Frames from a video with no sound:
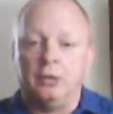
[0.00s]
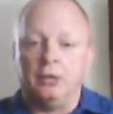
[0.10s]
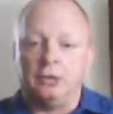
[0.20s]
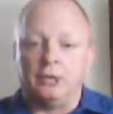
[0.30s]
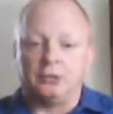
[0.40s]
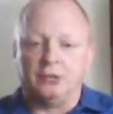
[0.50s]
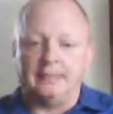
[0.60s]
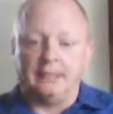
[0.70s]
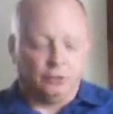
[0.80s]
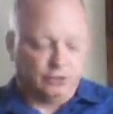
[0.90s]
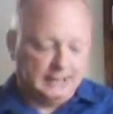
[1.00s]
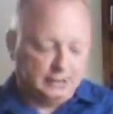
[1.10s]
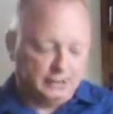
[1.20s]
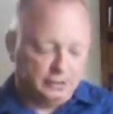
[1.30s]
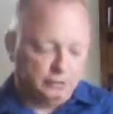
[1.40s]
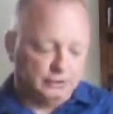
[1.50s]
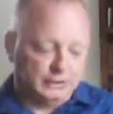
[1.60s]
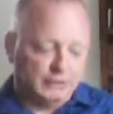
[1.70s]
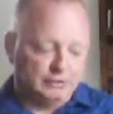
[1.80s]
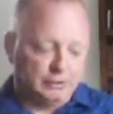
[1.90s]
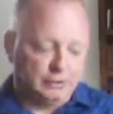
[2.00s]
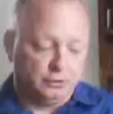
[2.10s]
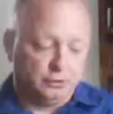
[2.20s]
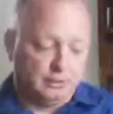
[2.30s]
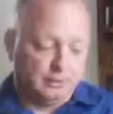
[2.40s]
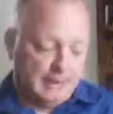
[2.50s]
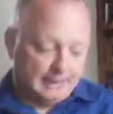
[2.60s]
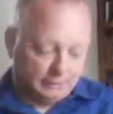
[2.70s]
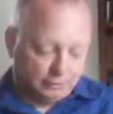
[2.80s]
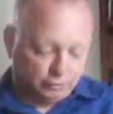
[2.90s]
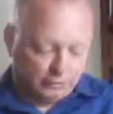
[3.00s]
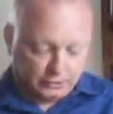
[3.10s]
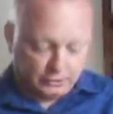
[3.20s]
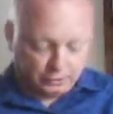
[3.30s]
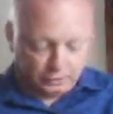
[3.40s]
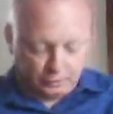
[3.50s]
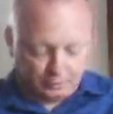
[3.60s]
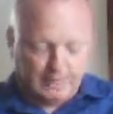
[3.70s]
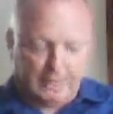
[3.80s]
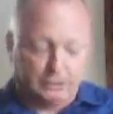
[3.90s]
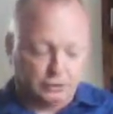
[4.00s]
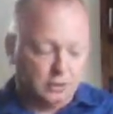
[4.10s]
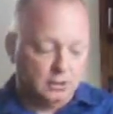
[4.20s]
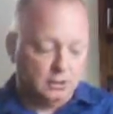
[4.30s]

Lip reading: There's also a neat little checklist, which I have included on the back of these instructions, which is on page,